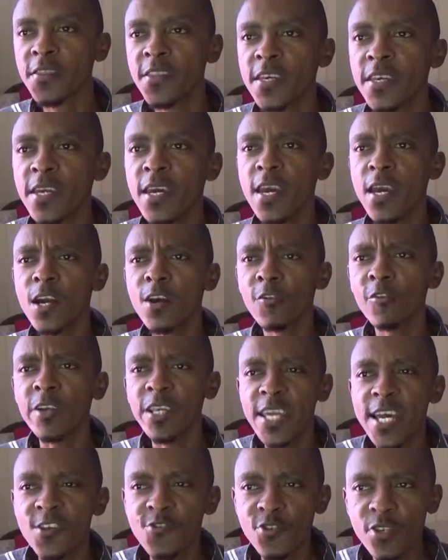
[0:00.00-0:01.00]
the
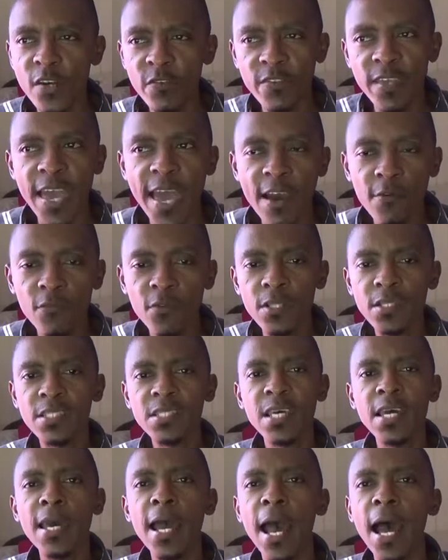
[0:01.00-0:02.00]
creation of the
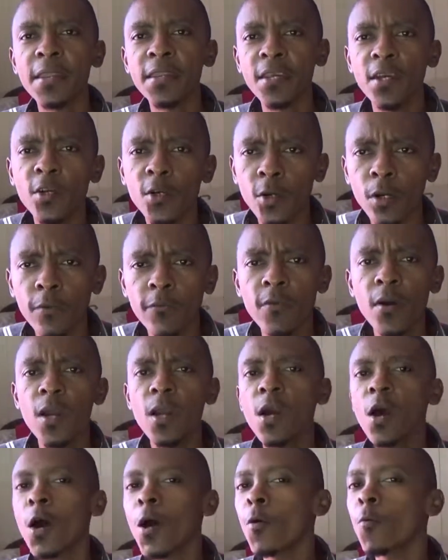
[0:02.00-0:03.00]
heavens and the
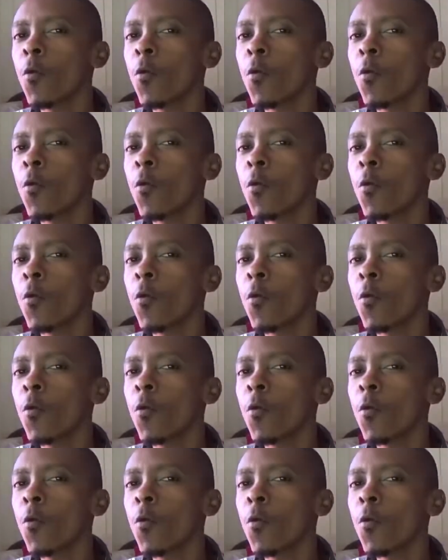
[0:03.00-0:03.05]
earth.